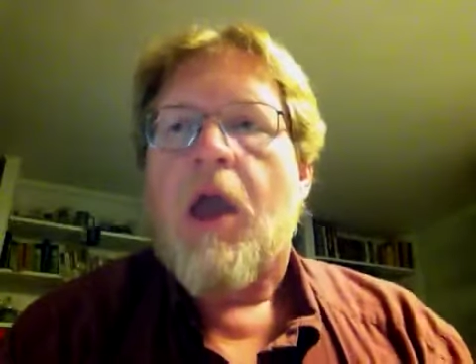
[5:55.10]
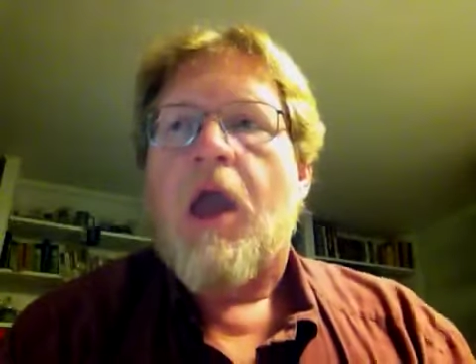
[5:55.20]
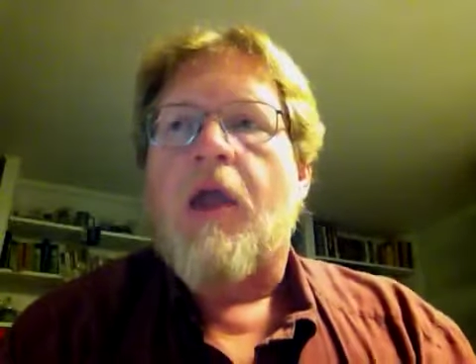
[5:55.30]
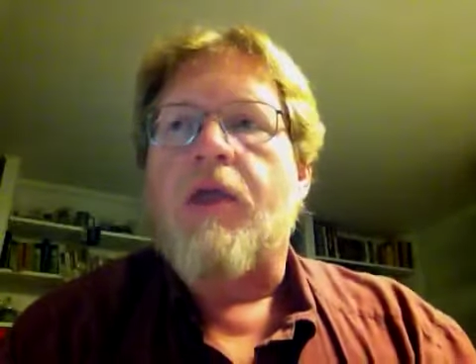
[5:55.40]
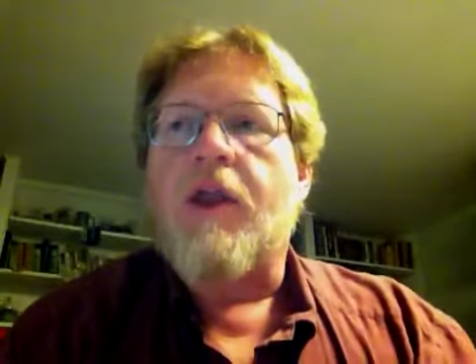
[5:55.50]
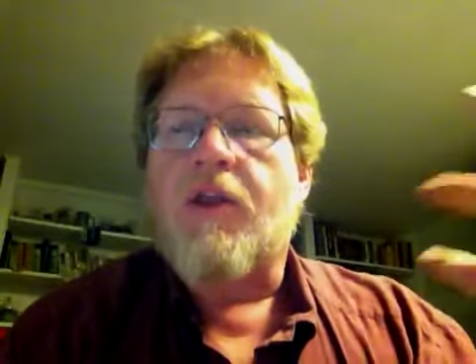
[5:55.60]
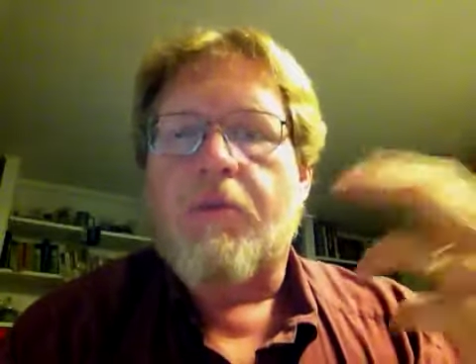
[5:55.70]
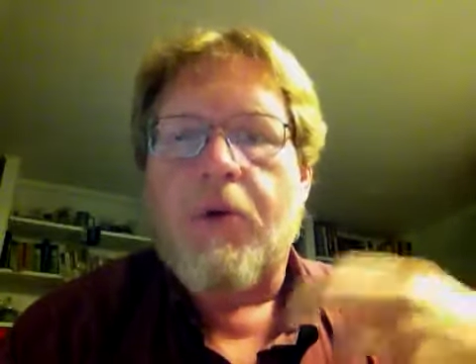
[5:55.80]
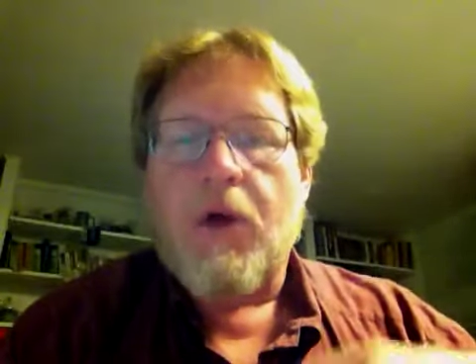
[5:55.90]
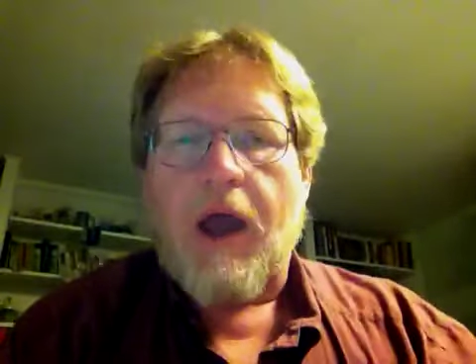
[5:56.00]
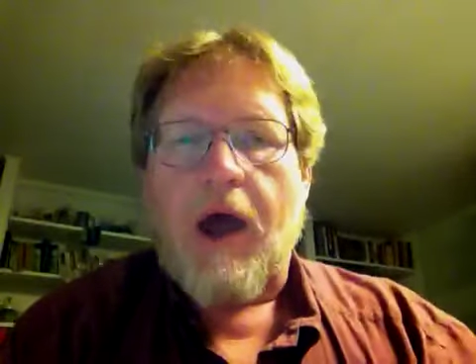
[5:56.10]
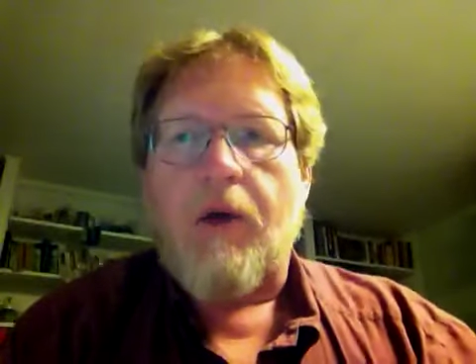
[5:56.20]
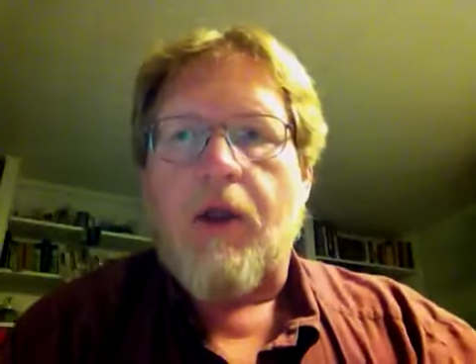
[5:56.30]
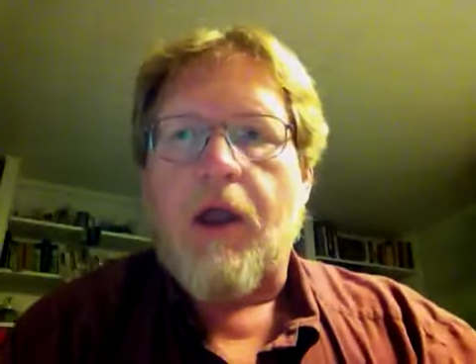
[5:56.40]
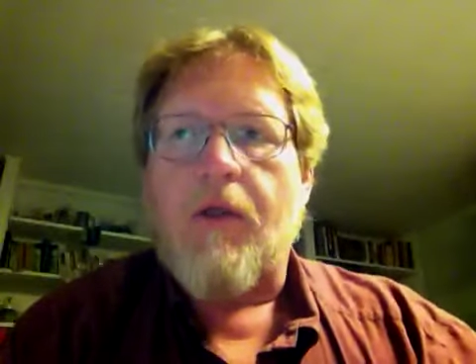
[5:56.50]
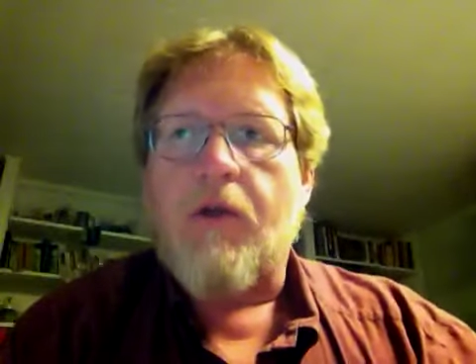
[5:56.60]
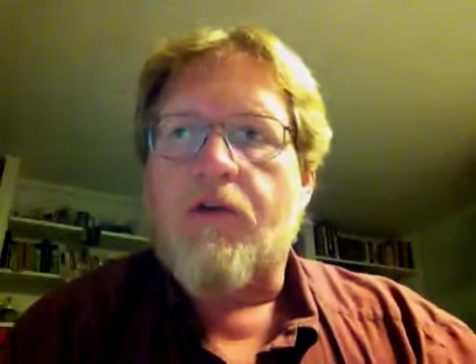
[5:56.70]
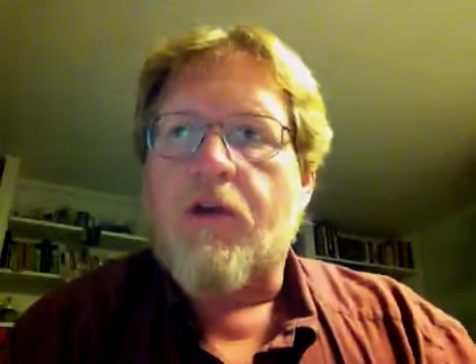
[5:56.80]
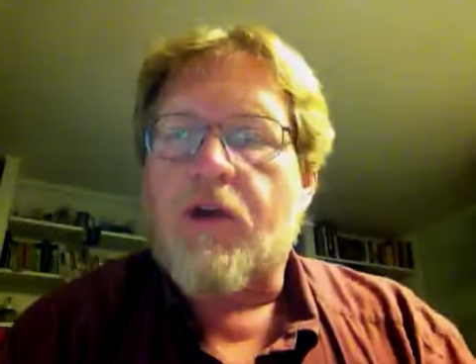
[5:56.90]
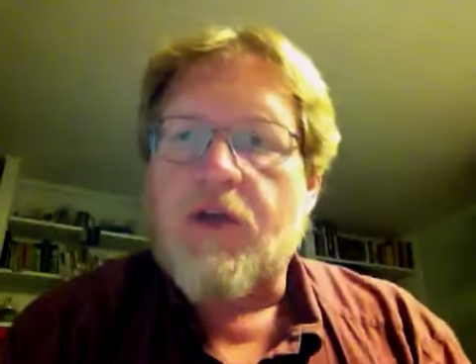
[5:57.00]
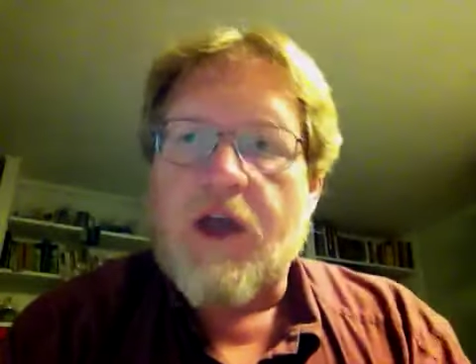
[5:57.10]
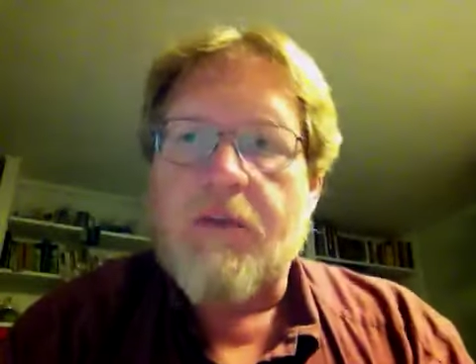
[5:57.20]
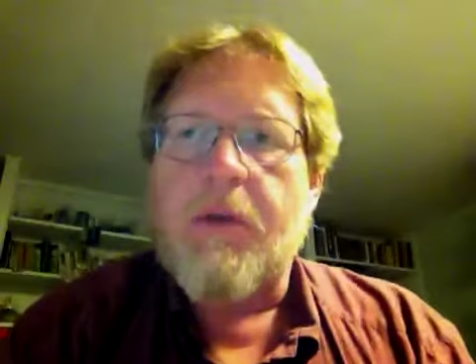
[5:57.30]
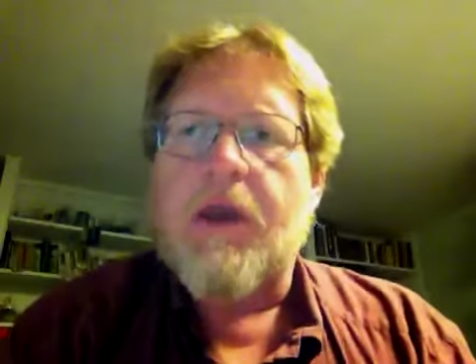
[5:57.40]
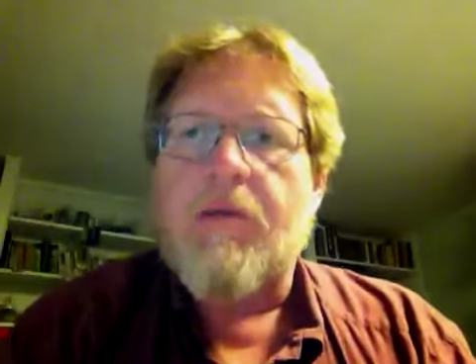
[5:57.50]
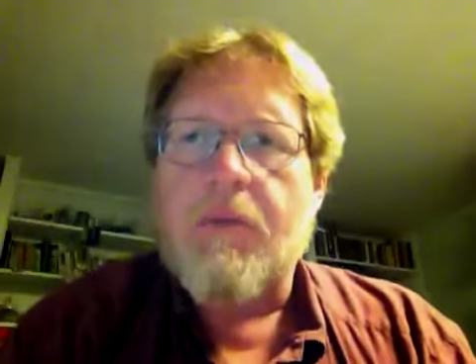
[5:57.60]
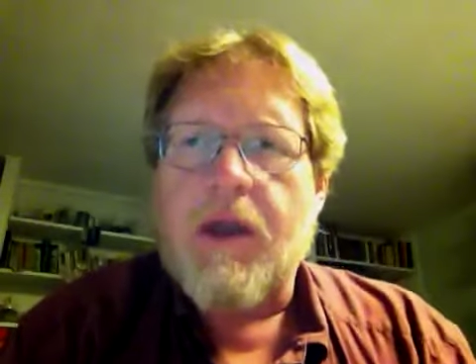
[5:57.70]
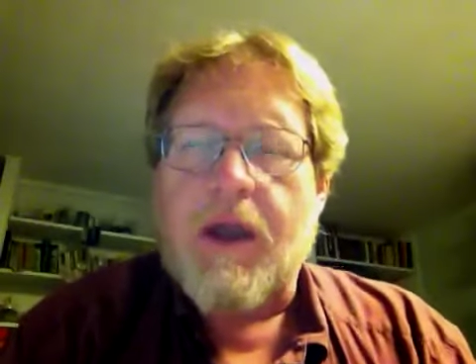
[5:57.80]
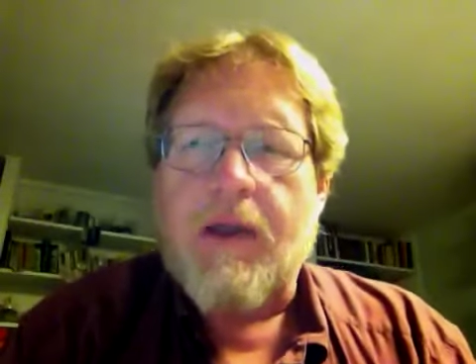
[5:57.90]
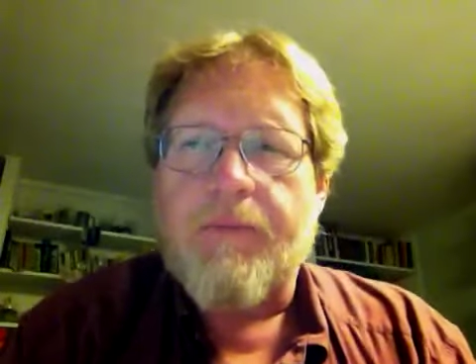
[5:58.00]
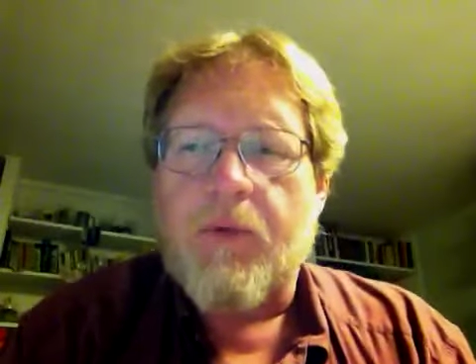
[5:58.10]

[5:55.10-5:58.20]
And then it's put out, and there's an assessment committee,